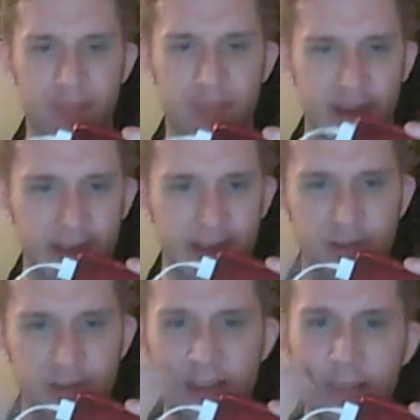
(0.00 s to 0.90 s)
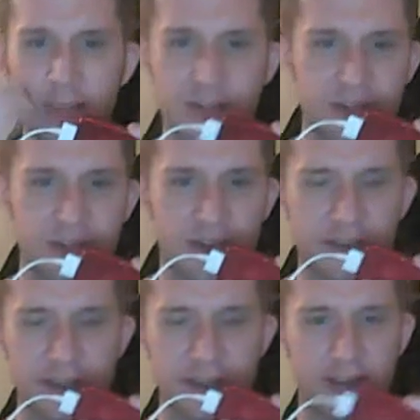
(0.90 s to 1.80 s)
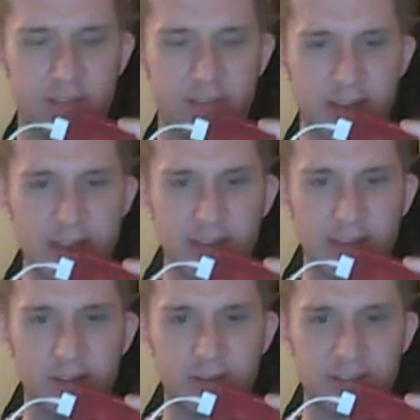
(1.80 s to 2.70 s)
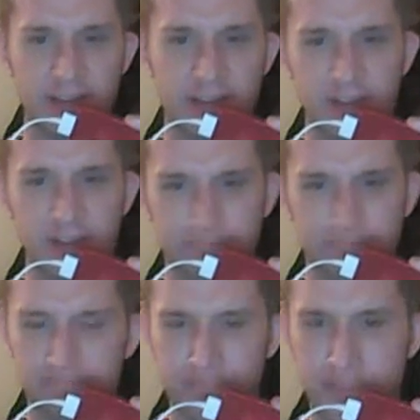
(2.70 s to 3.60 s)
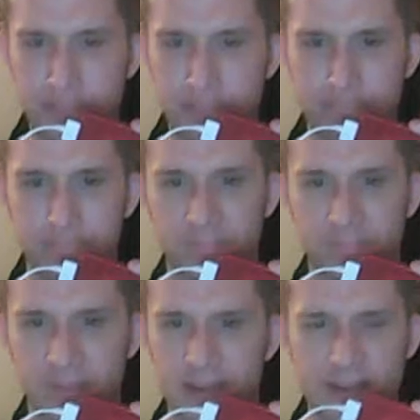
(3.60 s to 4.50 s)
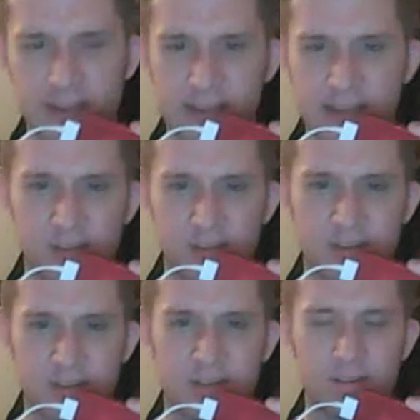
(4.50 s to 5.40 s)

In 11 games since Johnson entered the league in 2007, he has averaged